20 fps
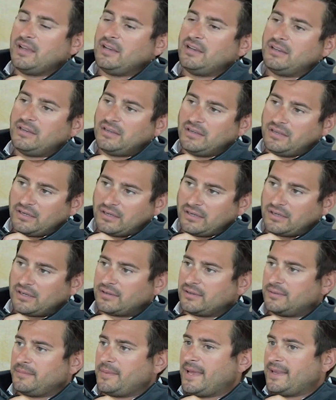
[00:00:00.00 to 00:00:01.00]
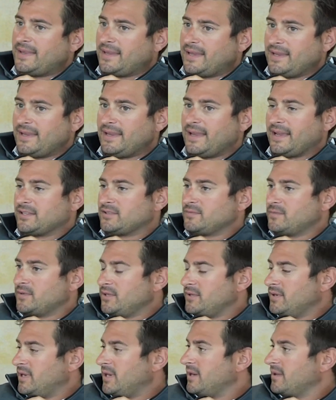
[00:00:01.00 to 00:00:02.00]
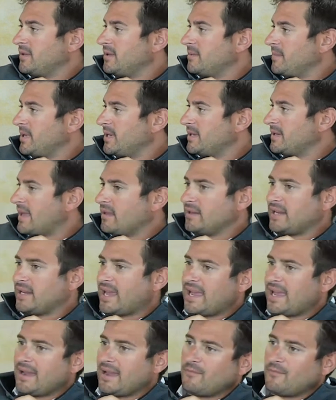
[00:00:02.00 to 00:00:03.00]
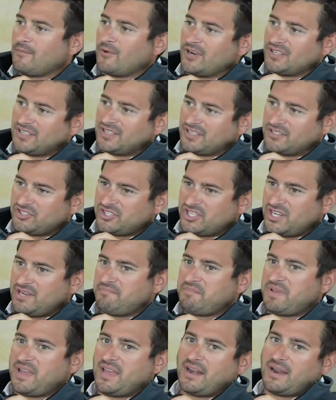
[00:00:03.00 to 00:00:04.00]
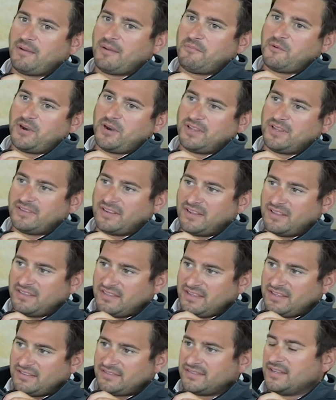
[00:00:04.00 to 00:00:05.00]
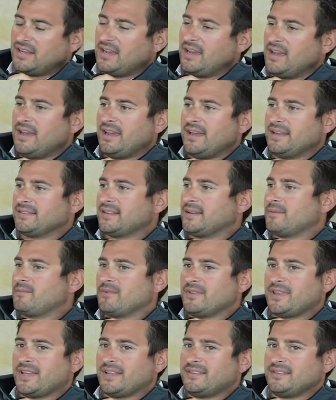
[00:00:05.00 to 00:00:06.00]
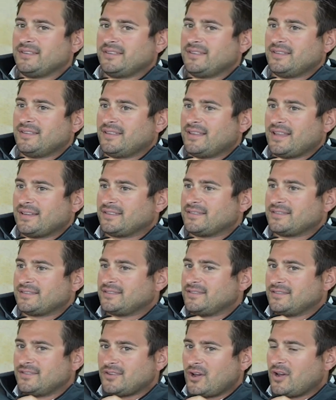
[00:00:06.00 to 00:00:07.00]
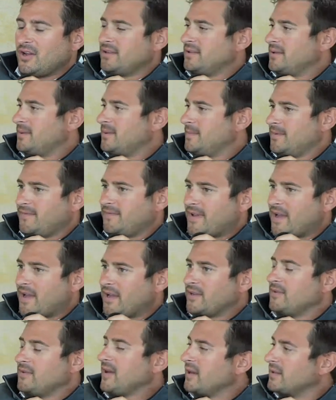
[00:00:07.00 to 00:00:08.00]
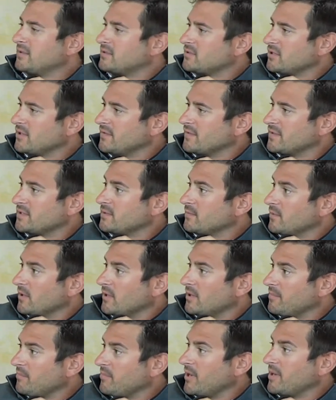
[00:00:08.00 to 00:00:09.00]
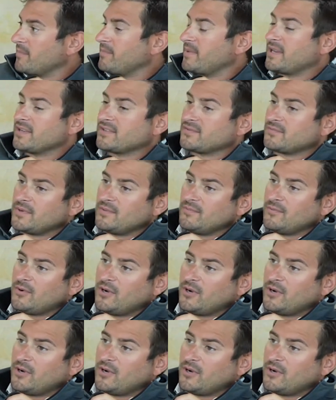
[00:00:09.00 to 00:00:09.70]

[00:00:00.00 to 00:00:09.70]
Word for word: ugh. And then that's when you get into the mentality, hey, I want it done cheap and I want it done this. It's like, well, that, that's not a value-added service that we're going to bring because we want